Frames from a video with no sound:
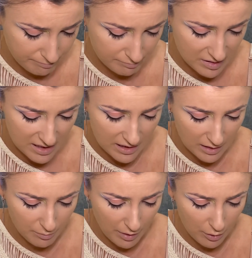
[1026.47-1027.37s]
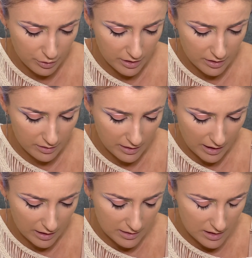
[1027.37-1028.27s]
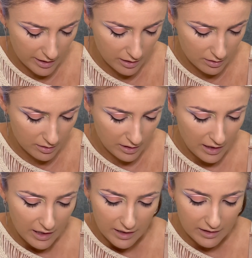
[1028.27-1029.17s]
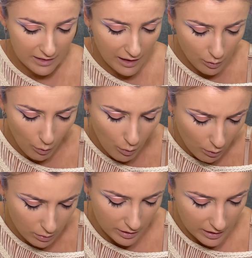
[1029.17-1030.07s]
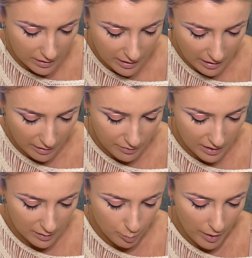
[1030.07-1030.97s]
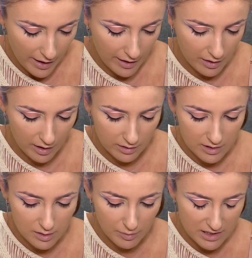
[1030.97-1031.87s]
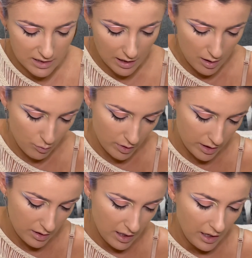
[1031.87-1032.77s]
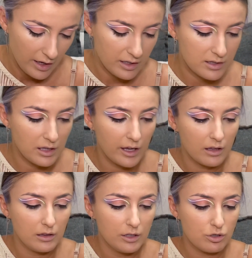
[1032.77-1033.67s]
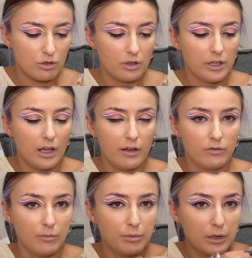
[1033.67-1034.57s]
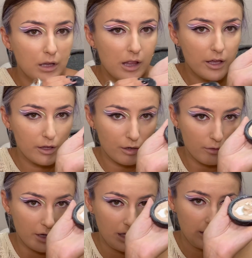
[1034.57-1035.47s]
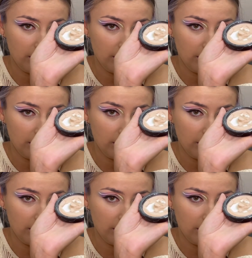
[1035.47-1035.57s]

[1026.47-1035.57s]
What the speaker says: setting powder, that is like, not only that I've heat pan, and this is my second one, it's like literally I've obliterated